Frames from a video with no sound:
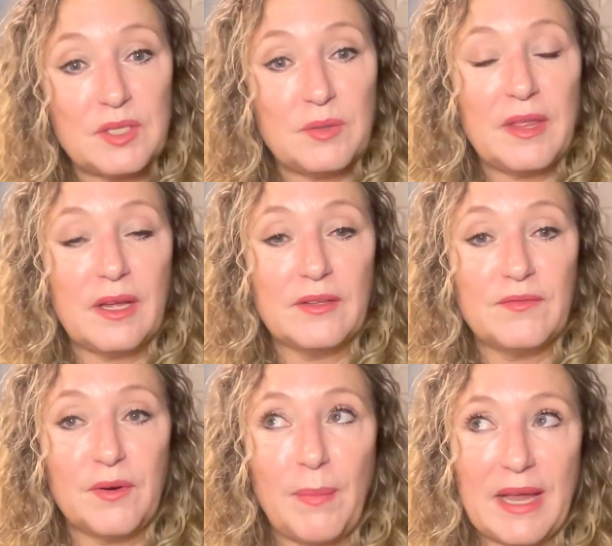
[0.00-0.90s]
do with health
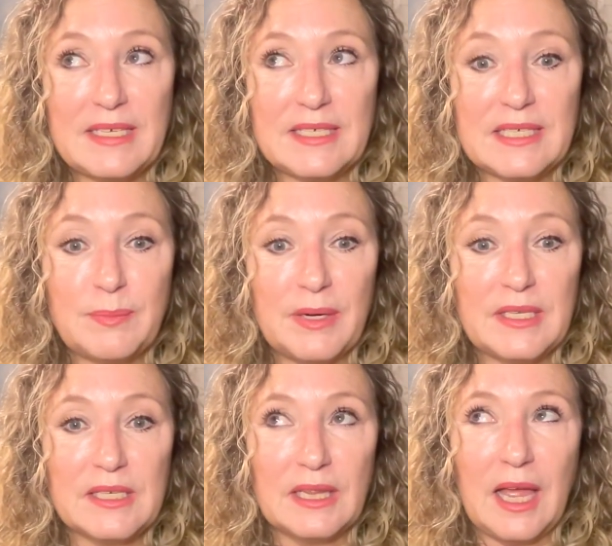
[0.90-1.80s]
for pisces but
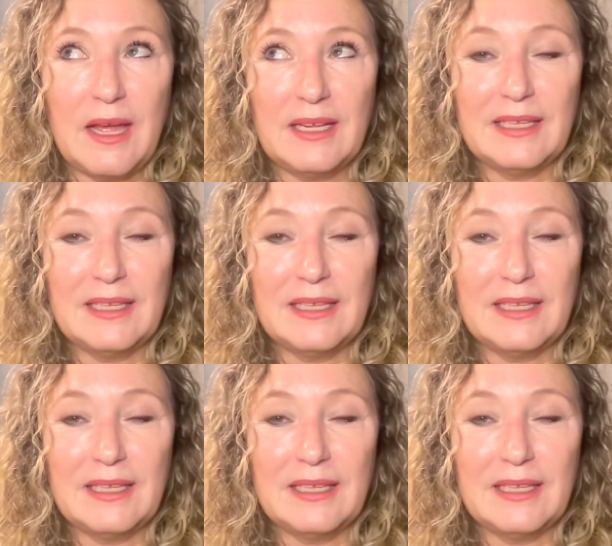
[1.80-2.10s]
it's a lot